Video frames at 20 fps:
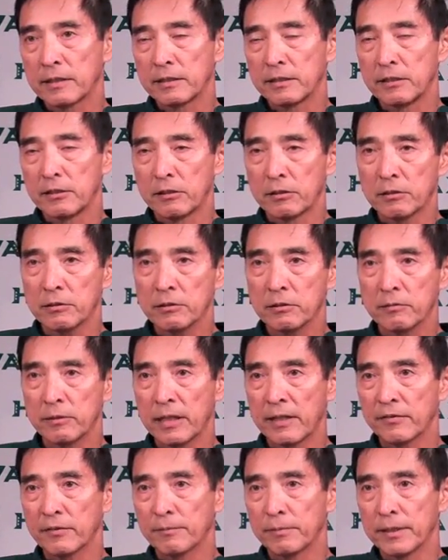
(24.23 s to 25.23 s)
you know,
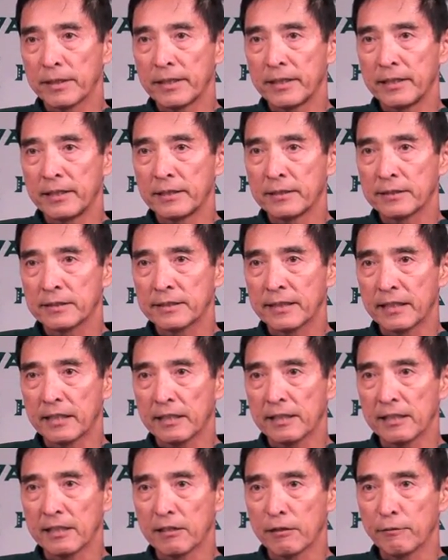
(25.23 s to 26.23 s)
we have to play Santa
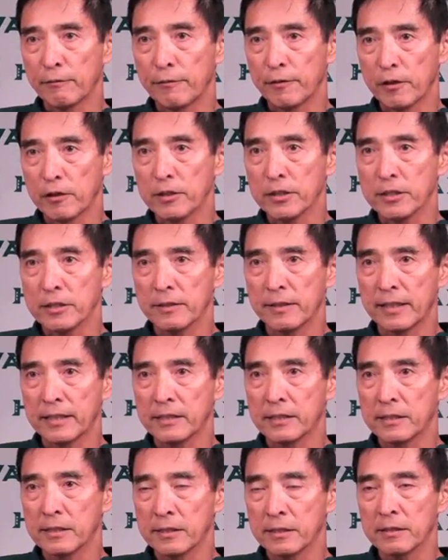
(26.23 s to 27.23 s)
Clara first, and
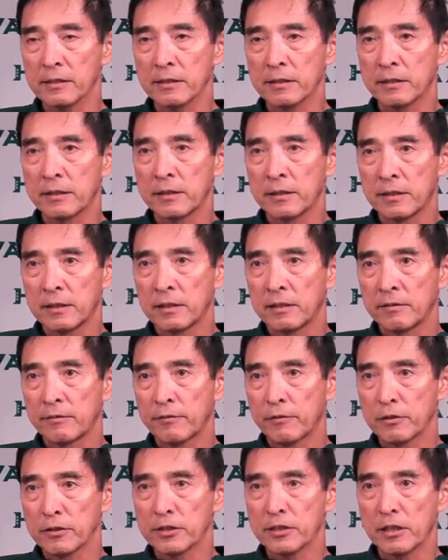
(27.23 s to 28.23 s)
that's
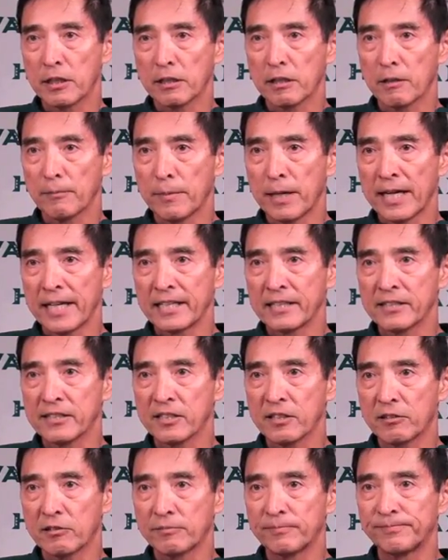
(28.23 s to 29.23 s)
first on our mind.
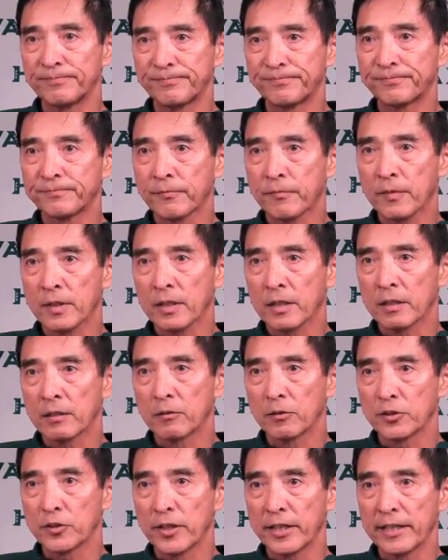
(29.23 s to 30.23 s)
So
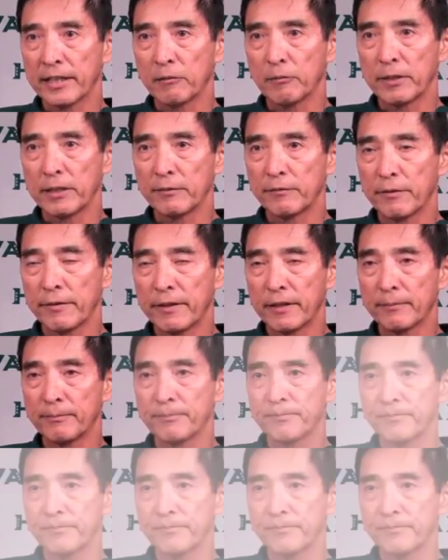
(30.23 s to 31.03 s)
we're trying to get ready for them.